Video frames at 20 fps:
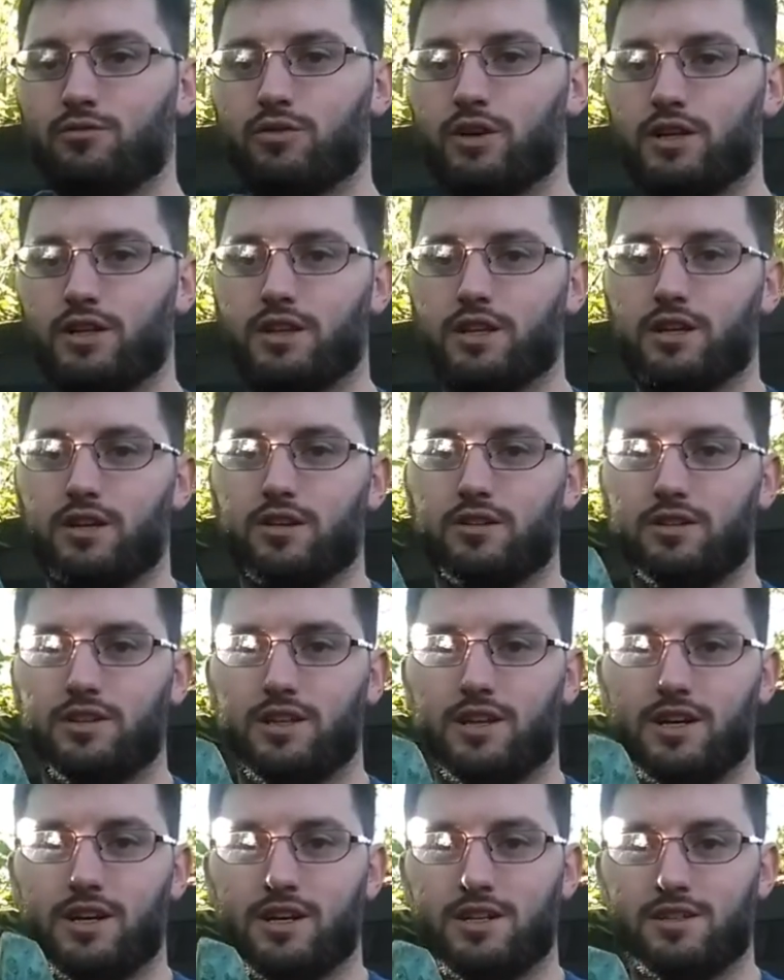right there on
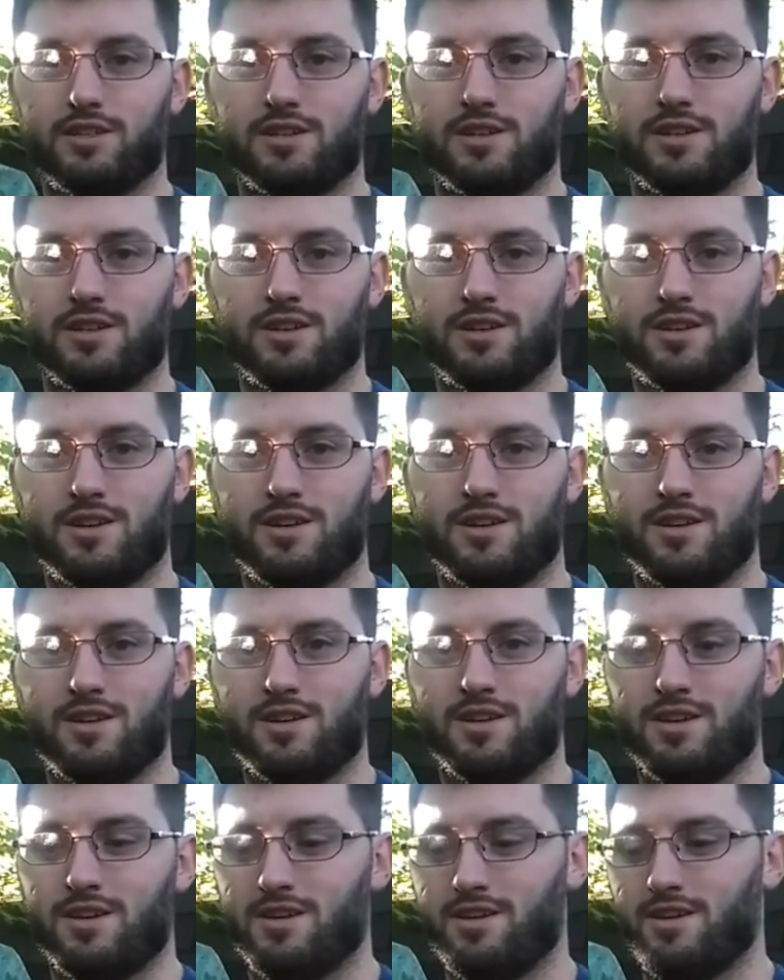the eyes,
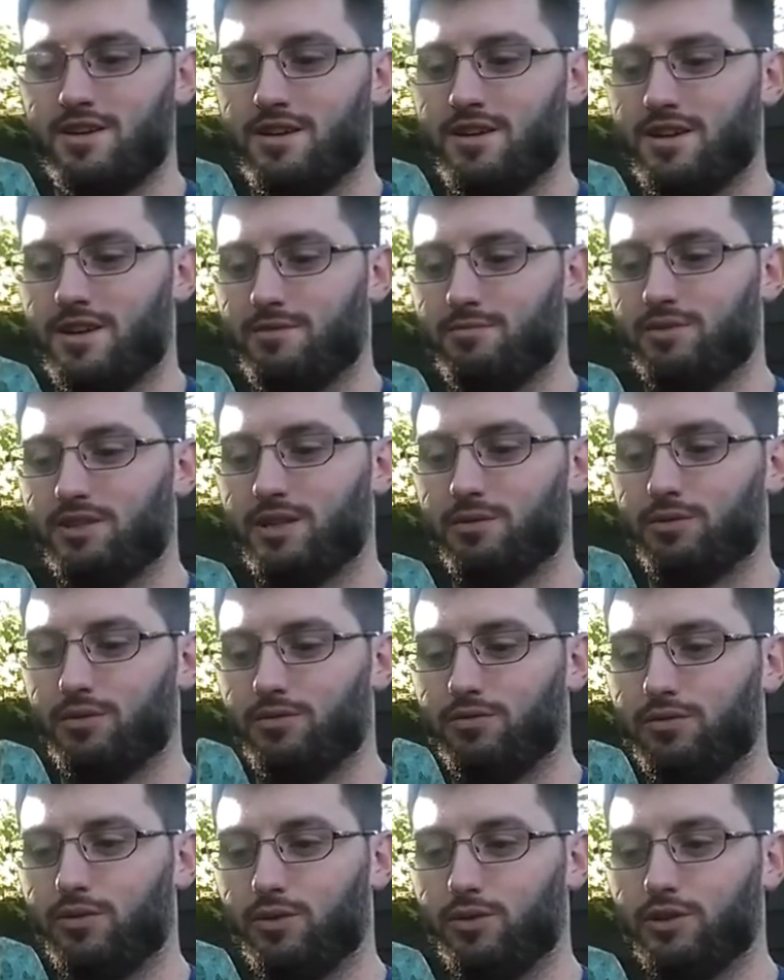and was able to
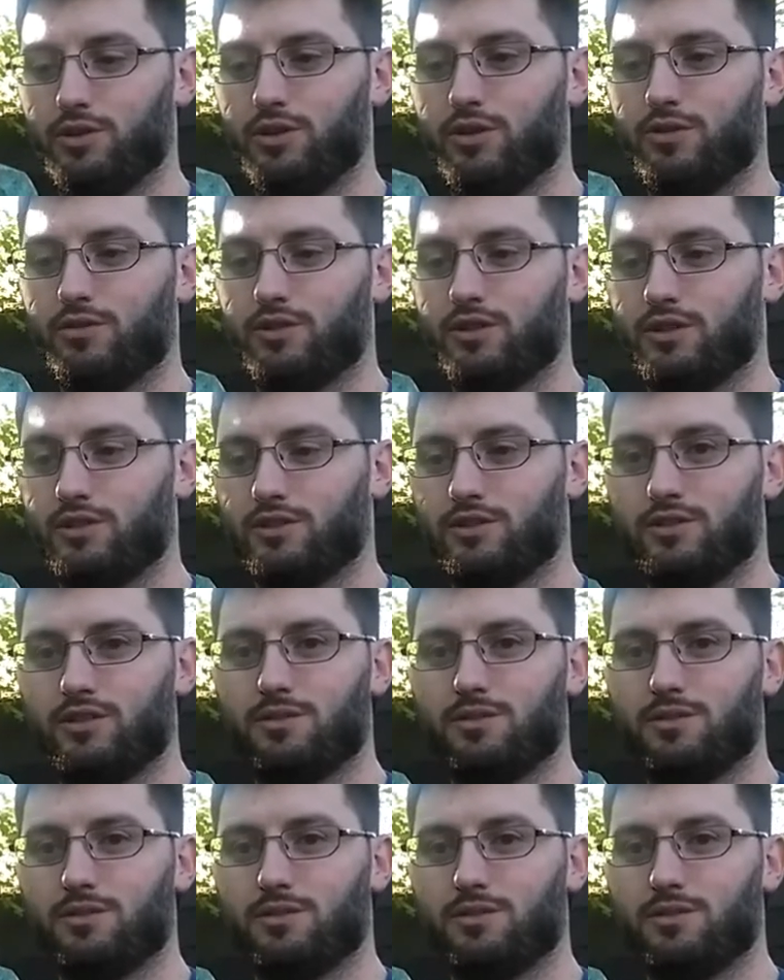fold it over